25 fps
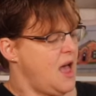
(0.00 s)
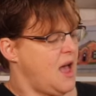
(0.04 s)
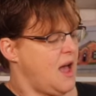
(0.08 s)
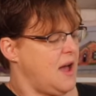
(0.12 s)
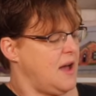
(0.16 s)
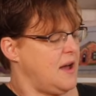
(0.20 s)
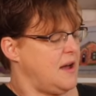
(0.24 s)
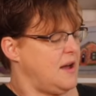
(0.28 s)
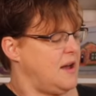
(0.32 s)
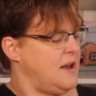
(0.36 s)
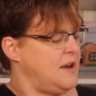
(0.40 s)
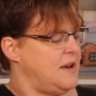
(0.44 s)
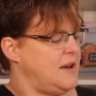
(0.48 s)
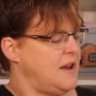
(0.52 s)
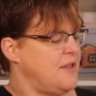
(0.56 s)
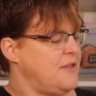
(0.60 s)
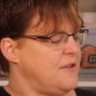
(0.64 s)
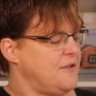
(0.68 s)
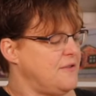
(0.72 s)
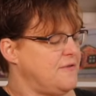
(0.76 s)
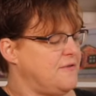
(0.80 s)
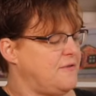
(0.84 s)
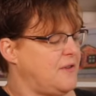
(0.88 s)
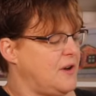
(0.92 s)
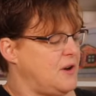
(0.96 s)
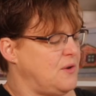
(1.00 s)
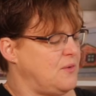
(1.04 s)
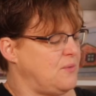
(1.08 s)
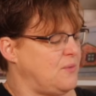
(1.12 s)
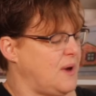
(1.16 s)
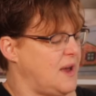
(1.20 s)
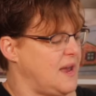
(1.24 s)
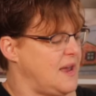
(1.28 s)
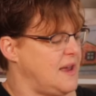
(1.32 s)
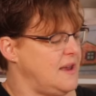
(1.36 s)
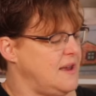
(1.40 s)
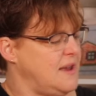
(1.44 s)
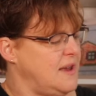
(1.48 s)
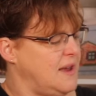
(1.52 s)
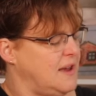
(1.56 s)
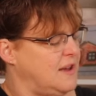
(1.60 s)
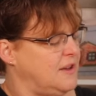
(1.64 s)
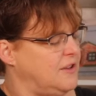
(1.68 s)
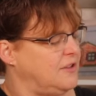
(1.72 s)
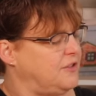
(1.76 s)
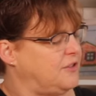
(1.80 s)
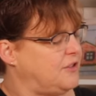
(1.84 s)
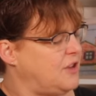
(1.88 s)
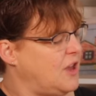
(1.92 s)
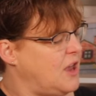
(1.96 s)
Another fun way
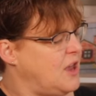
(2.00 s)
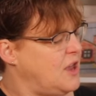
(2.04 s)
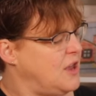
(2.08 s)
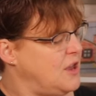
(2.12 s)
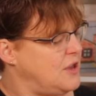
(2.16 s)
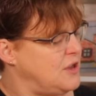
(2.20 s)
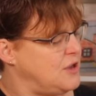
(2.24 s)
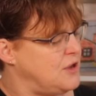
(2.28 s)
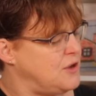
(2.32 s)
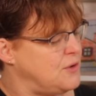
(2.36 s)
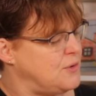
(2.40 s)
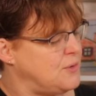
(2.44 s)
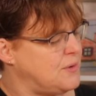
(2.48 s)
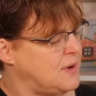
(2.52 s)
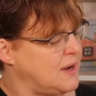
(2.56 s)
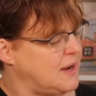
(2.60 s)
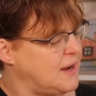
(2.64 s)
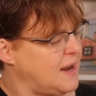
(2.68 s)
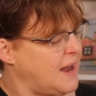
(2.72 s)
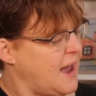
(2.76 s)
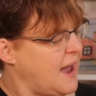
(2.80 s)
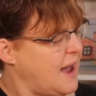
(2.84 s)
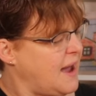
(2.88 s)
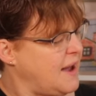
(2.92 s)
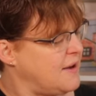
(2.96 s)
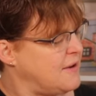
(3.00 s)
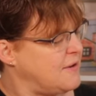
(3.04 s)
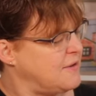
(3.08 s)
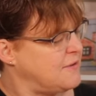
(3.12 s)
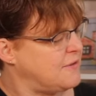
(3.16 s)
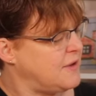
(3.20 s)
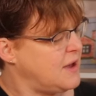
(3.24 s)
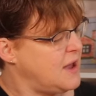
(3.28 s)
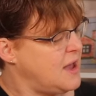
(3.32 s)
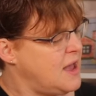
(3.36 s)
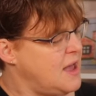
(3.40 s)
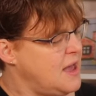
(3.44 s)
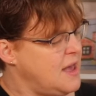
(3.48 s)
is you can have